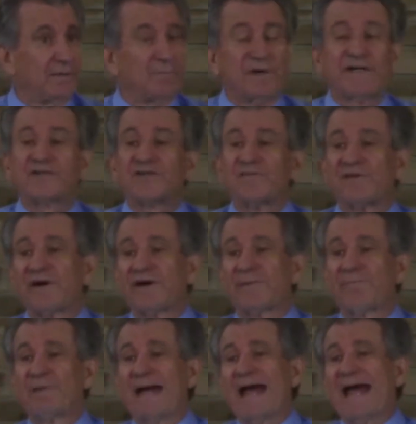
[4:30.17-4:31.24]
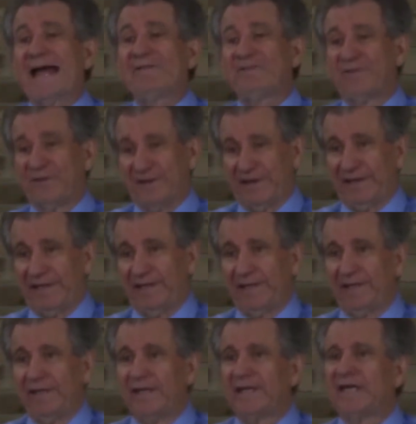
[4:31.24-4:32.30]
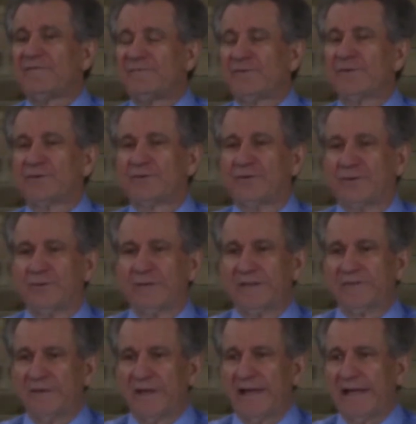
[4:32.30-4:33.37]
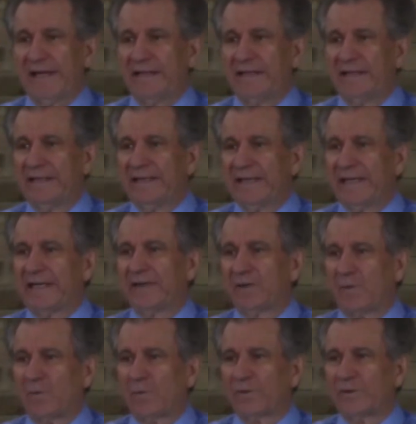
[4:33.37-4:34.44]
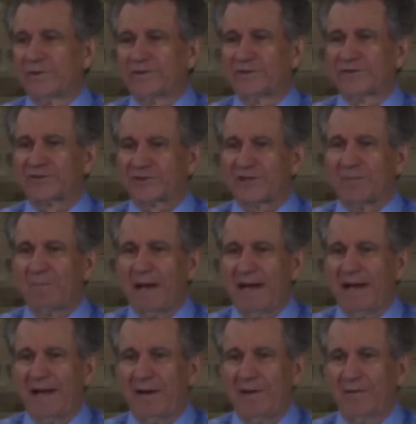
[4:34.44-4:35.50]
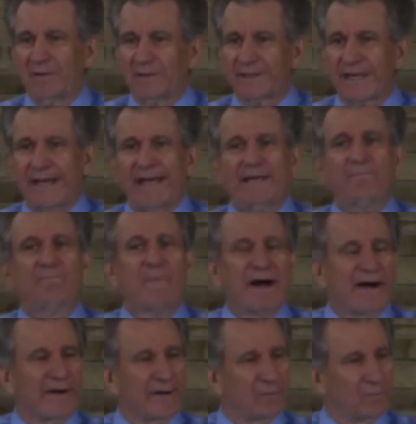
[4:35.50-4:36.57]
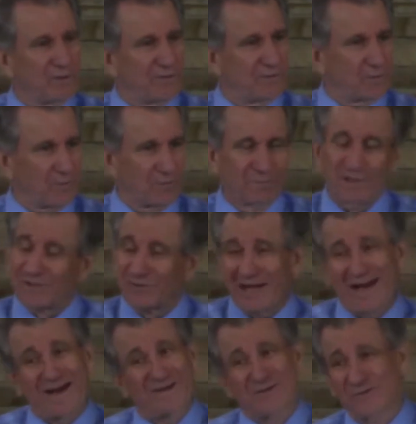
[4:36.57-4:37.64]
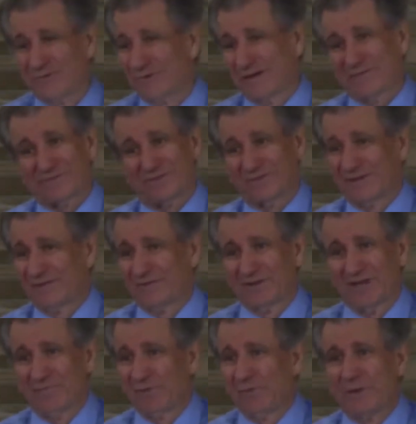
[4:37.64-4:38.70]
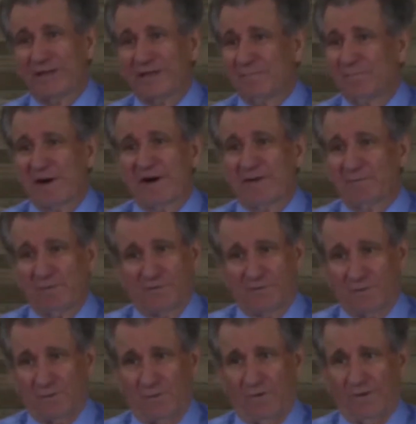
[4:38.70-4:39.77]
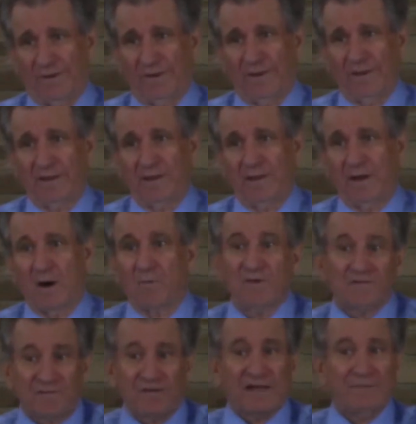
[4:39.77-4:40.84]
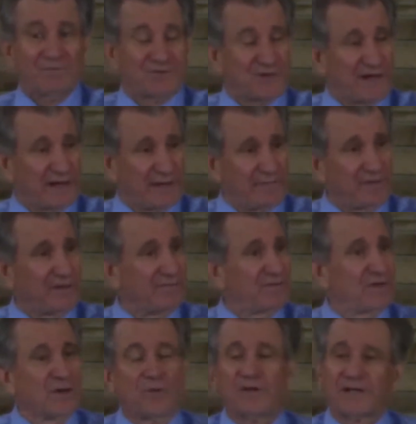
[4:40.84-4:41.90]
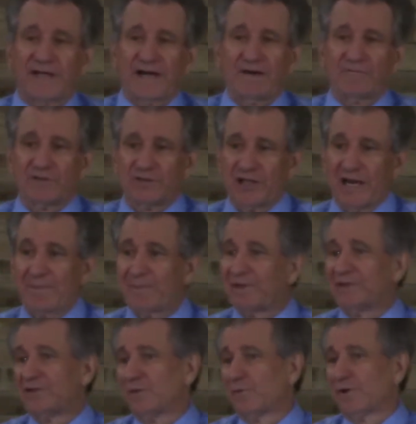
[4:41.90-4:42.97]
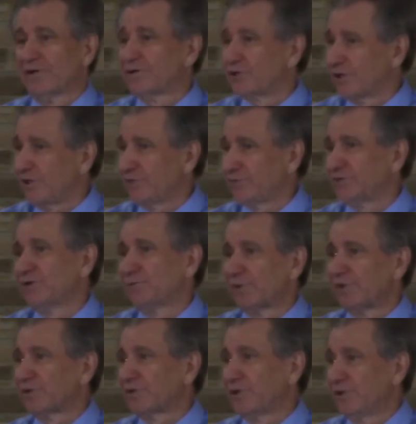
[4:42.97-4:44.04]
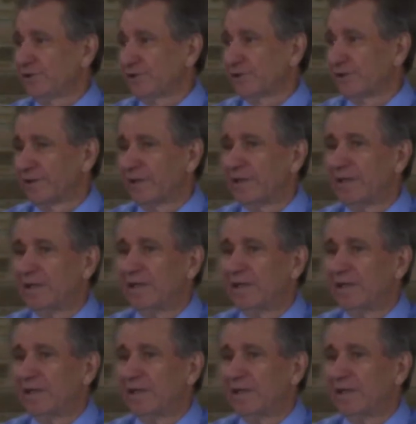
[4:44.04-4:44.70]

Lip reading: But it's a very bad thing if you're doing that in order to somehow gain merit with the Lord, because how you dress doesn't give you any merit with the Lord. On the flip side of it, if you go to Calvary Chapel and you wear jeans and you wear a T-shirt,